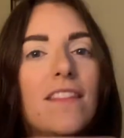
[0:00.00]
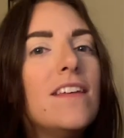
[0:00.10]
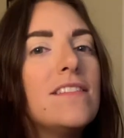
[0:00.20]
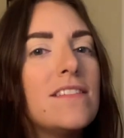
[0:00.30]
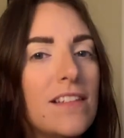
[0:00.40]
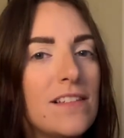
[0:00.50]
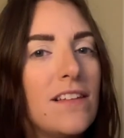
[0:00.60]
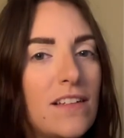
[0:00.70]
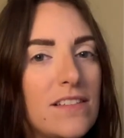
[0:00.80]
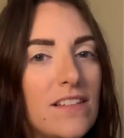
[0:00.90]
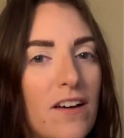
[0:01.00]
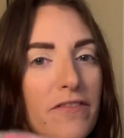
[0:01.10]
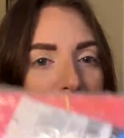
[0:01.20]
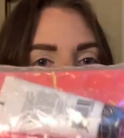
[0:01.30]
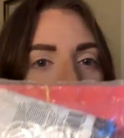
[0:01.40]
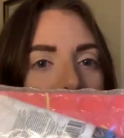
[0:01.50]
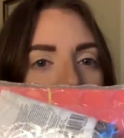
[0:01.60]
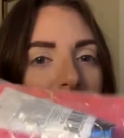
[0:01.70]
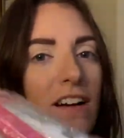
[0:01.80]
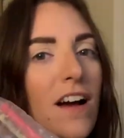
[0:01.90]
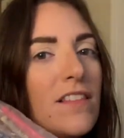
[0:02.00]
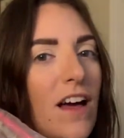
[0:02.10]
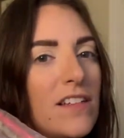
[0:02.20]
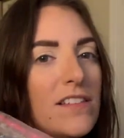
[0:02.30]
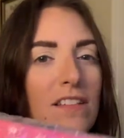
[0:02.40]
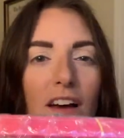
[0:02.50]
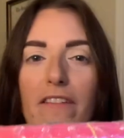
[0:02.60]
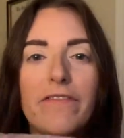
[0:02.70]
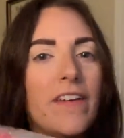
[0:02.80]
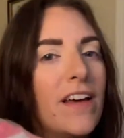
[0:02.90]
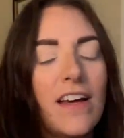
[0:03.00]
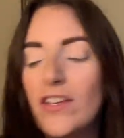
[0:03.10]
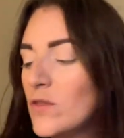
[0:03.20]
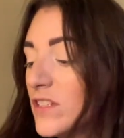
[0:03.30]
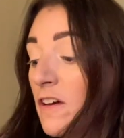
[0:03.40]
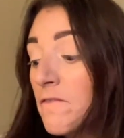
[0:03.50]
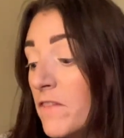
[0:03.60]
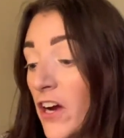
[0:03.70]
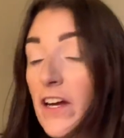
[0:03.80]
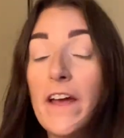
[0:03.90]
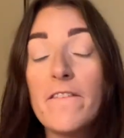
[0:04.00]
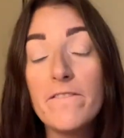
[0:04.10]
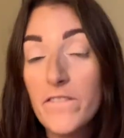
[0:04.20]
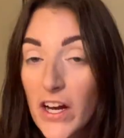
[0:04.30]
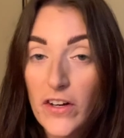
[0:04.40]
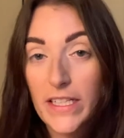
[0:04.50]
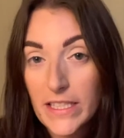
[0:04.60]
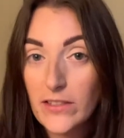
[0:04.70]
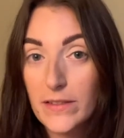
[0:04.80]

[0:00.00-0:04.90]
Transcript: This is a lot of stuff right here. A lot of stuff using very, very little